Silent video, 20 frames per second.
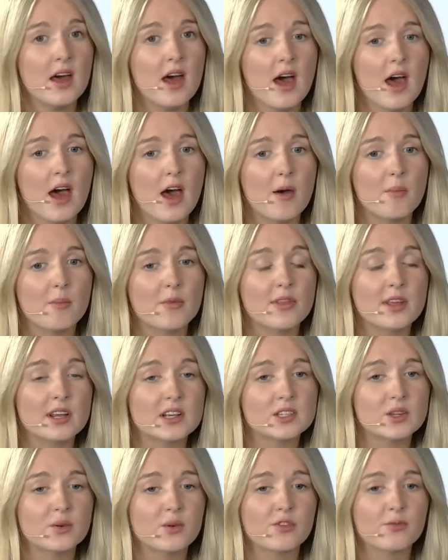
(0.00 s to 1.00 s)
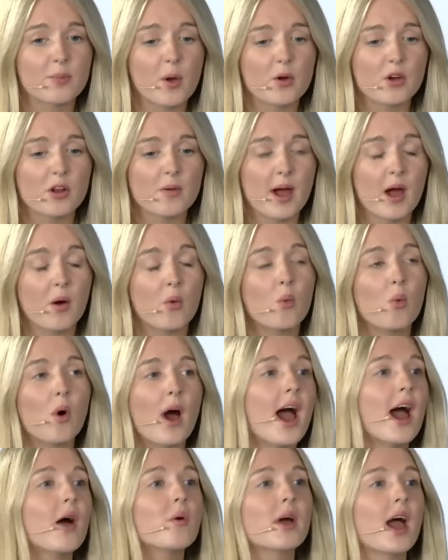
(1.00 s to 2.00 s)
um, things that we've spoken about.
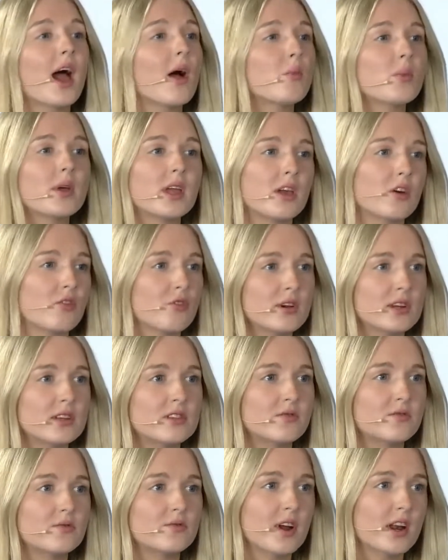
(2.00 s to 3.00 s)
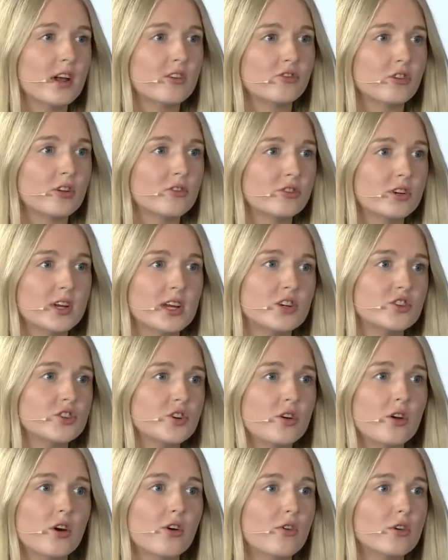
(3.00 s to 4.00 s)
How can we increase financial
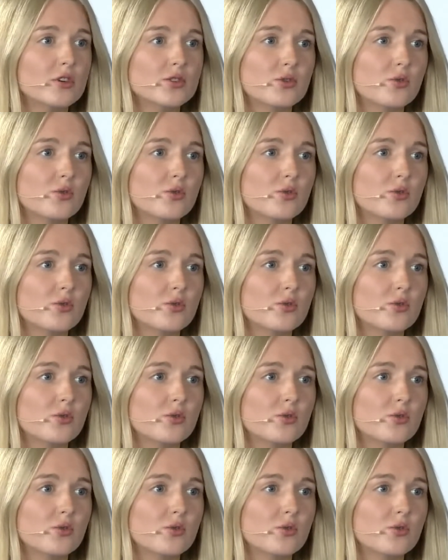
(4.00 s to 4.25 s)
education across all